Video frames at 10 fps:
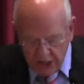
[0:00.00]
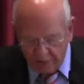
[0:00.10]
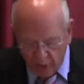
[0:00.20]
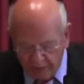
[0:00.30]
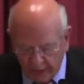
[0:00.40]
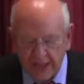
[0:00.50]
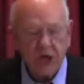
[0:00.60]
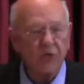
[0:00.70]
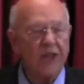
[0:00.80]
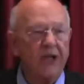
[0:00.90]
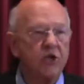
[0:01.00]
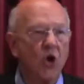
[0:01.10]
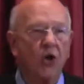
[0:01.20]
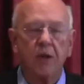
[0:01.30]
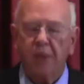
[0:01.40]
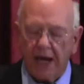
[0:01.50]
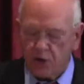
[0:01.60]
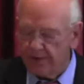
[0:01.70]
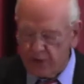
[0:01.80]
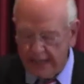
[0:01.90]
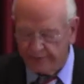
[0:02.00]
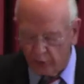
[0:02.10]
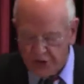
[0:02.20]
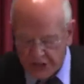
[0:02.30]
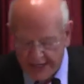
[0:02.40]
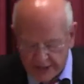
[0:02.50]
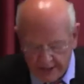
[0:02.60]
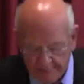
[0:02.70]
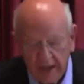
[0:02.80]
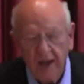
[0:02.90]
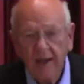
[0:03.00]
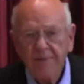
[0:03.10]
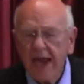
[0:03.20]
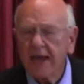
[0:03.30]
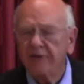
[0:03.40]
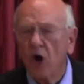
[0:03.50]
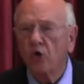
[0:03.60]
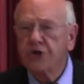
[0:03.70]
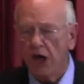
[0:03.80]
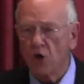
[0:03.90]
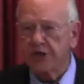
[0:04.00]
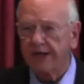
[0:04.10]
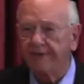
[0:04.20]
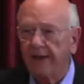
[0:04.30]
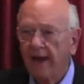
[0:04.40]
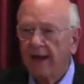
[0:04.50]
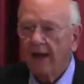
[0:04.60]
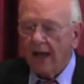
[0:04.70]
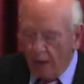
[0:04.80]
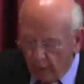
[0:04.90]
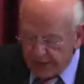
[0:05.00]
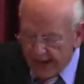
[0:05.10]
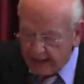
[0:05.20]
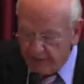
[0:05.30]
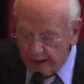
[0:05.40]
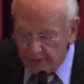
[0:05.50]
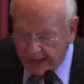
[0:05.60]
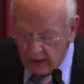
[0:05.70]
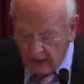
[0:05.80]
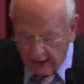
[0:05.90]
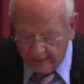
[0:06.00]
suffer affliction rather than enjoy the pleasure of sin for a season. Think of old Joseph. We think of him. He,